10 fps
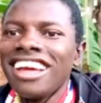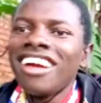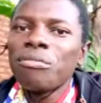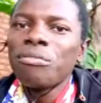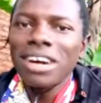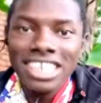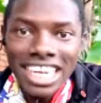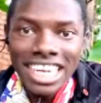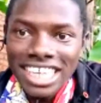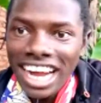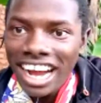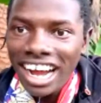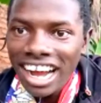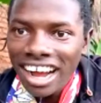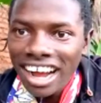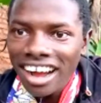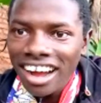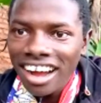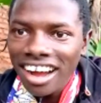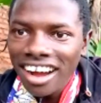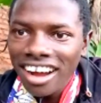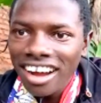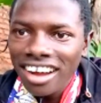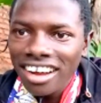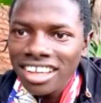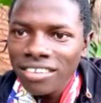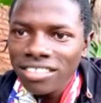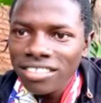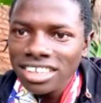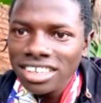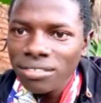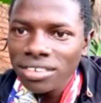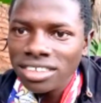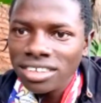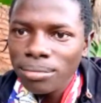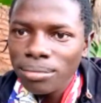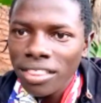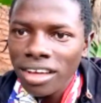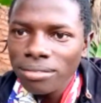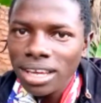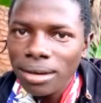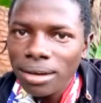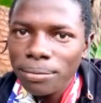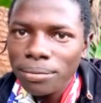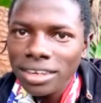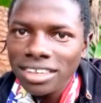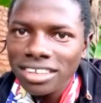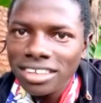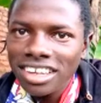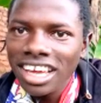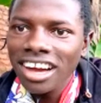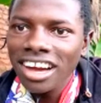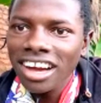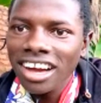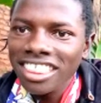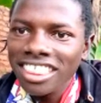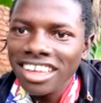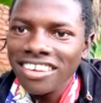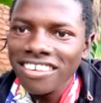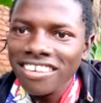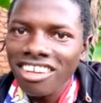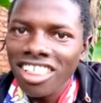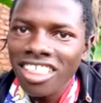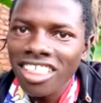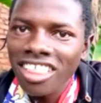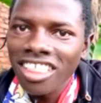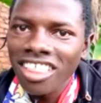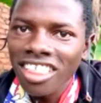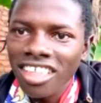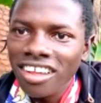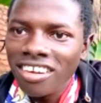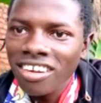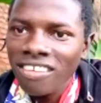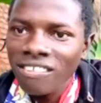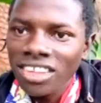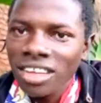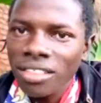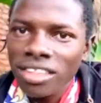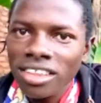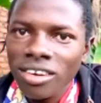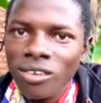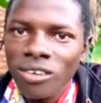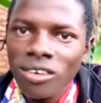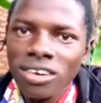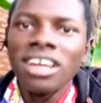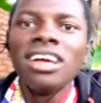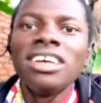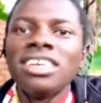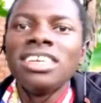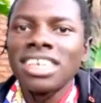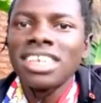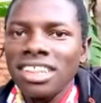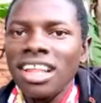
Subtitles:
But just give this live stream a thumbs up, please. Yeah, okay, thank you. Something the word said.